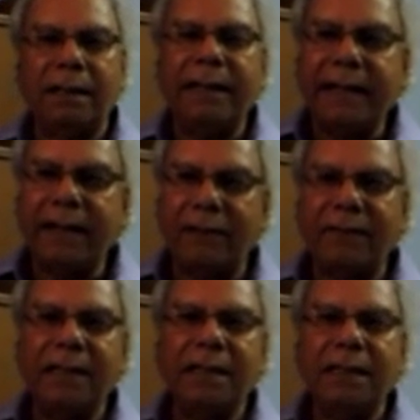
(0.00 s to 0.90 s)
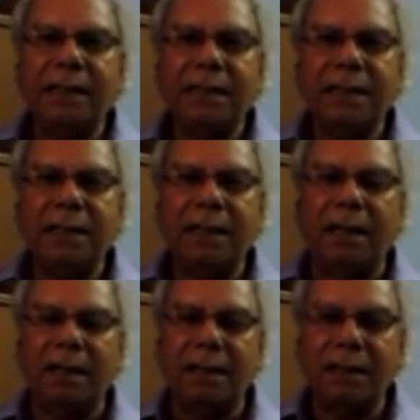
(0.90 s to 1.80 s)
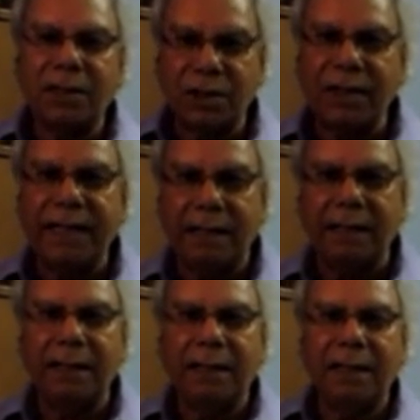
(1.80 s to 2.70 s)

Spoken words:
detail of the scene